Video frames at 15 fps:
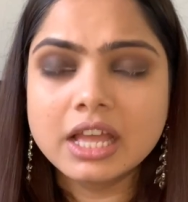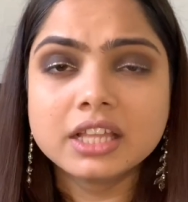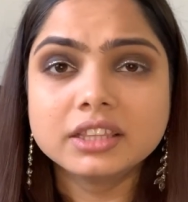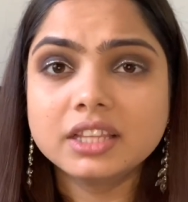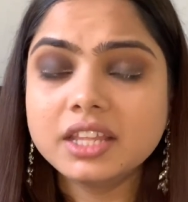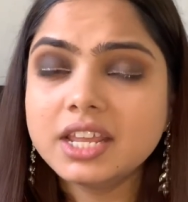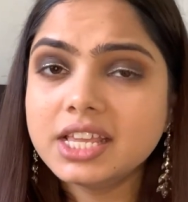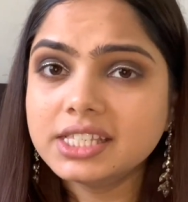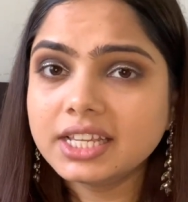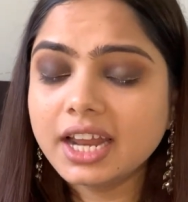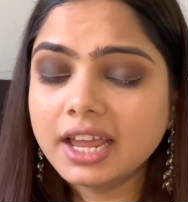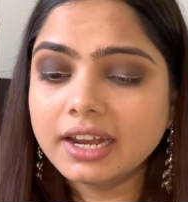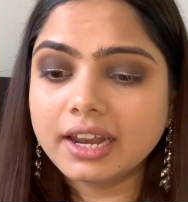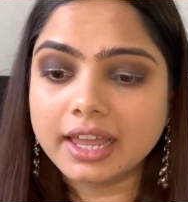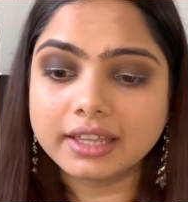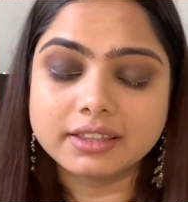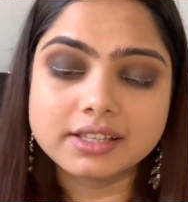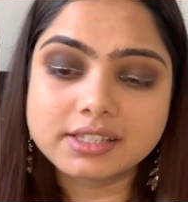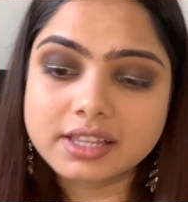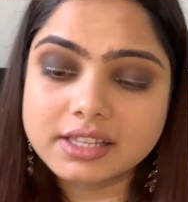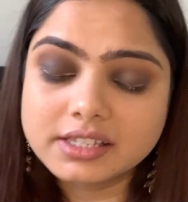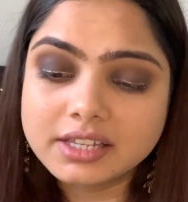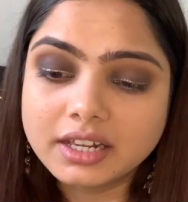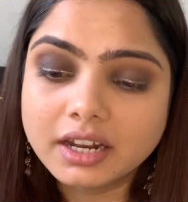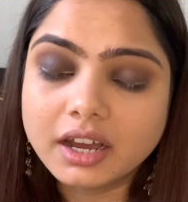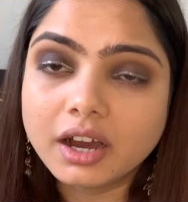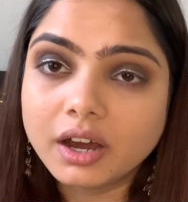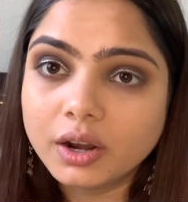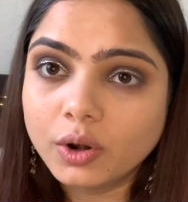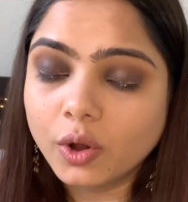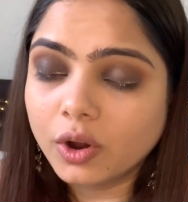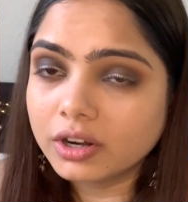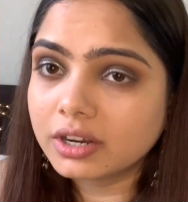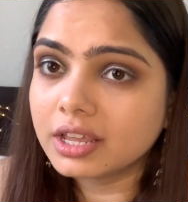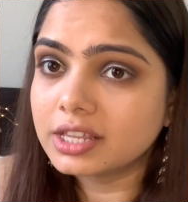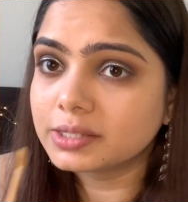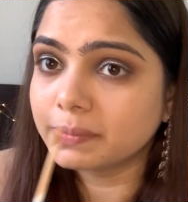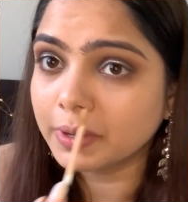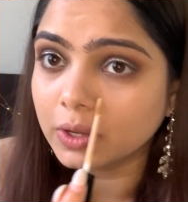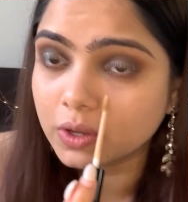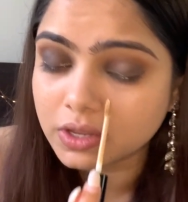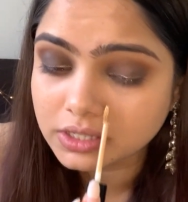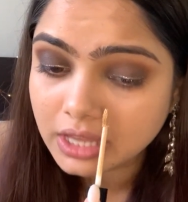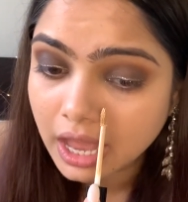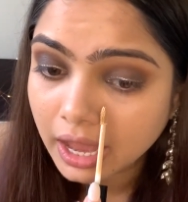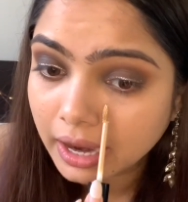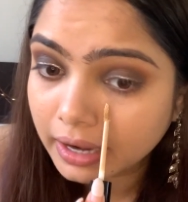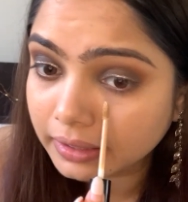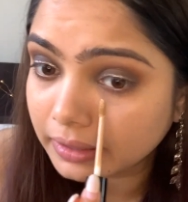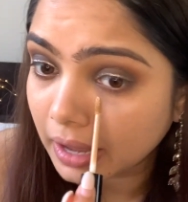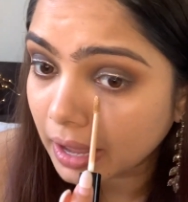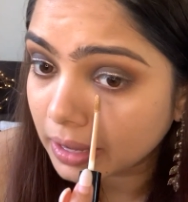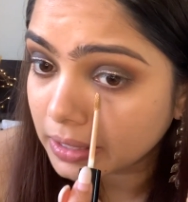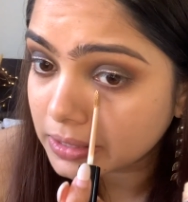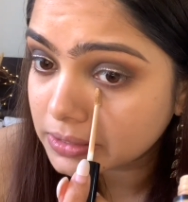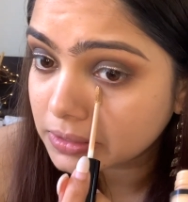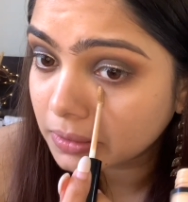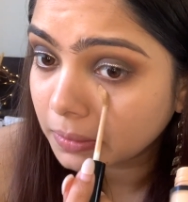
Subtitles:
The reason I like this concealer a lot is because it has